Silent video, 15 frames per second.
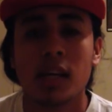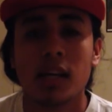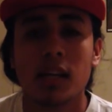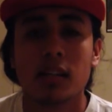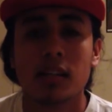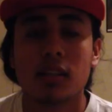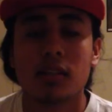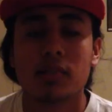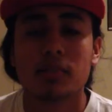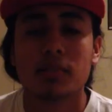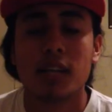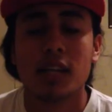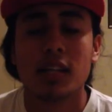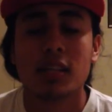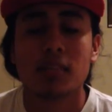and
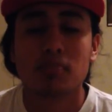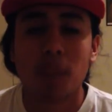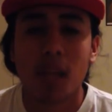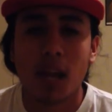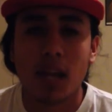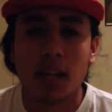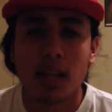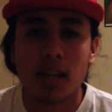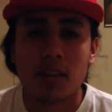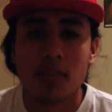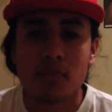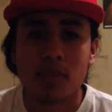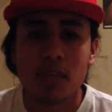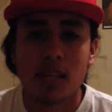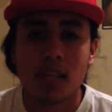any blog that you
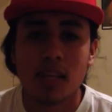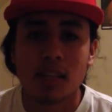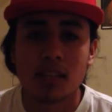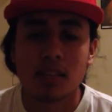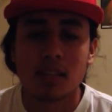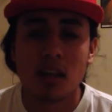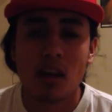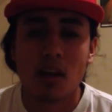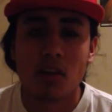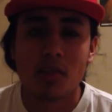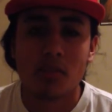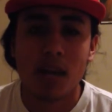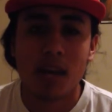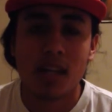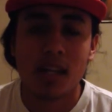make gets
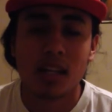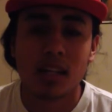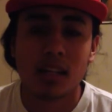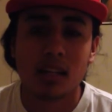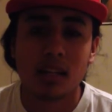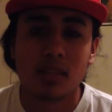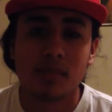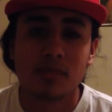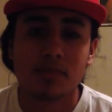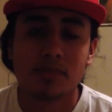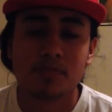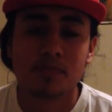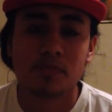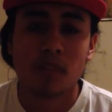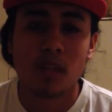automatic
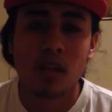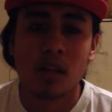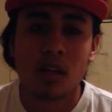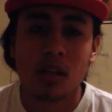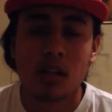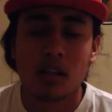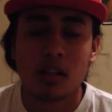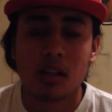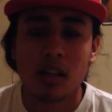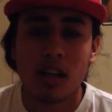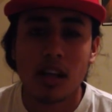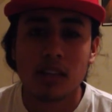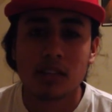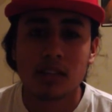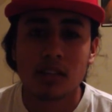good
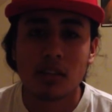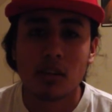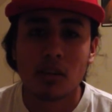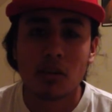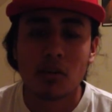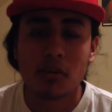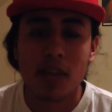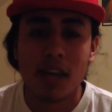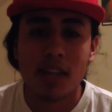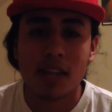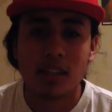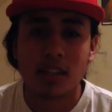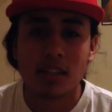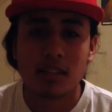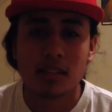SEO
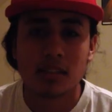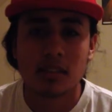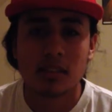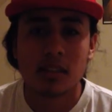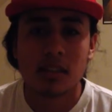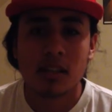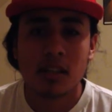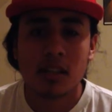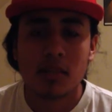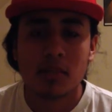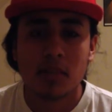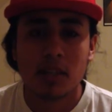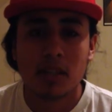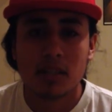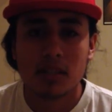rankings,
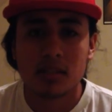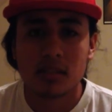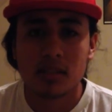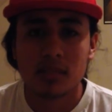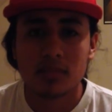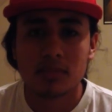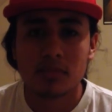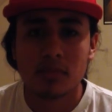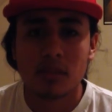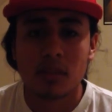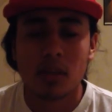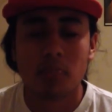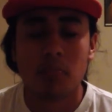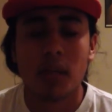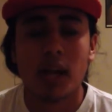because
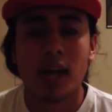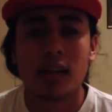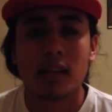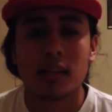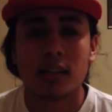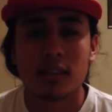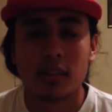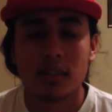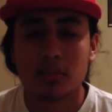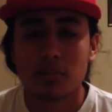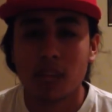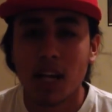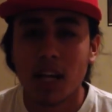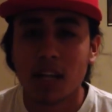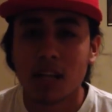the
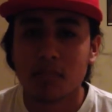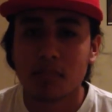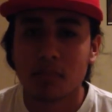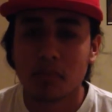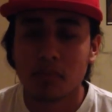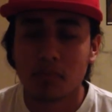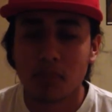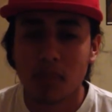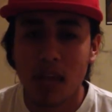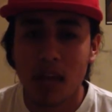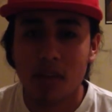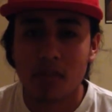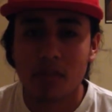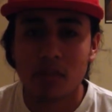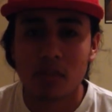blogging
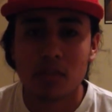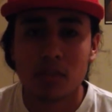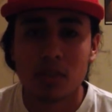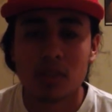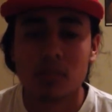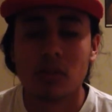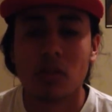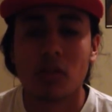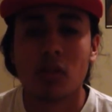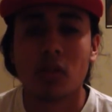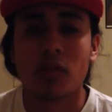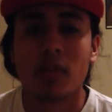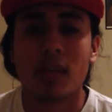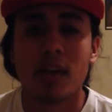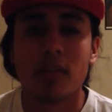platform does all
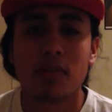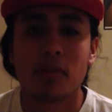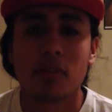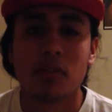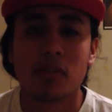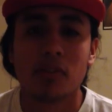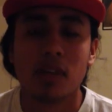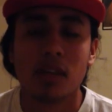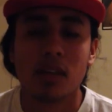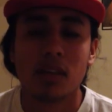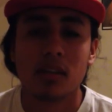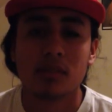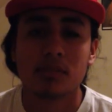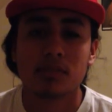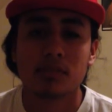of that for you. And
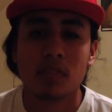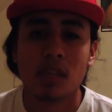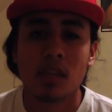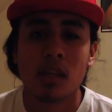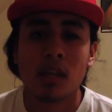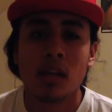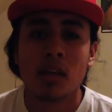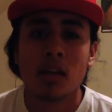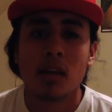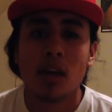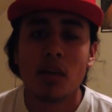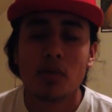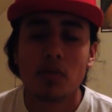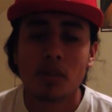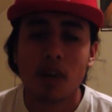
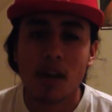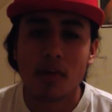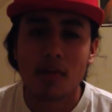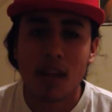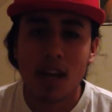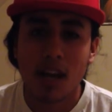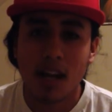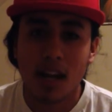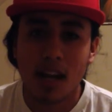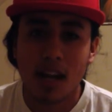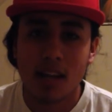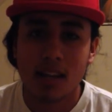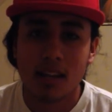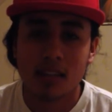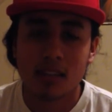if you have not
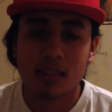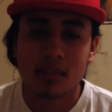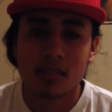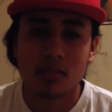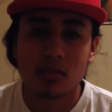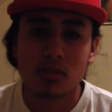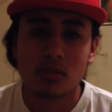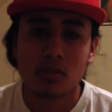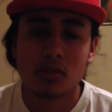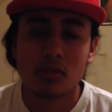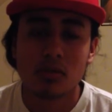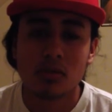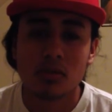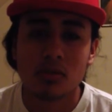gotten this new